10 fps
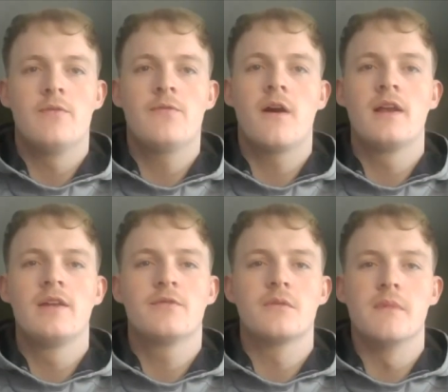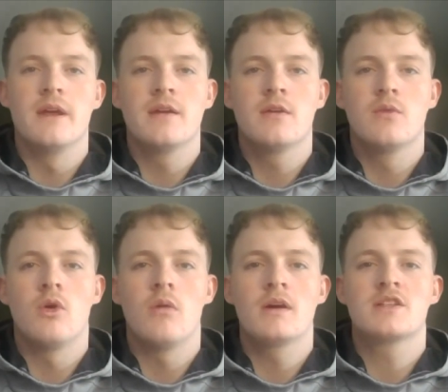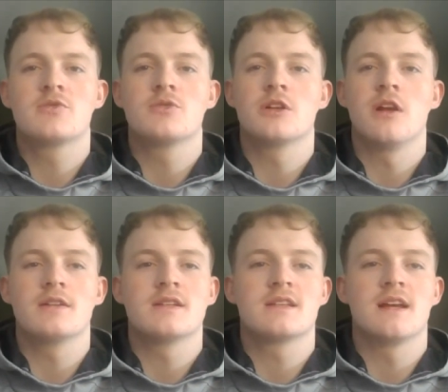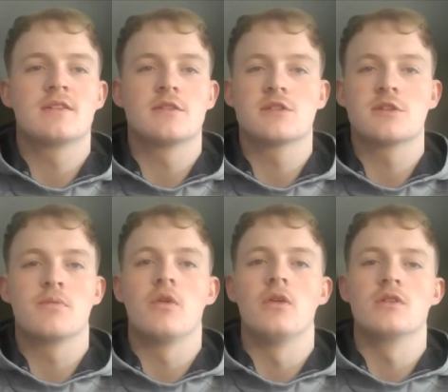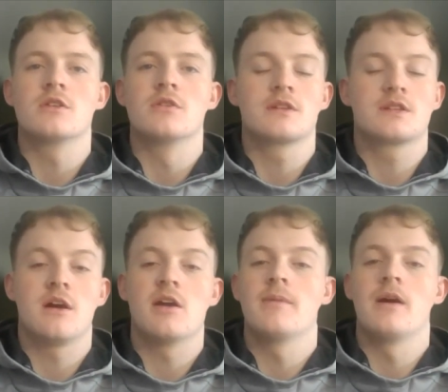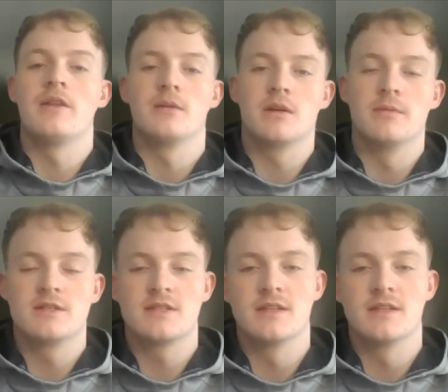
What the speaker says: And finally, from me, what message would you like to send to the supporters who are excited about the upcoming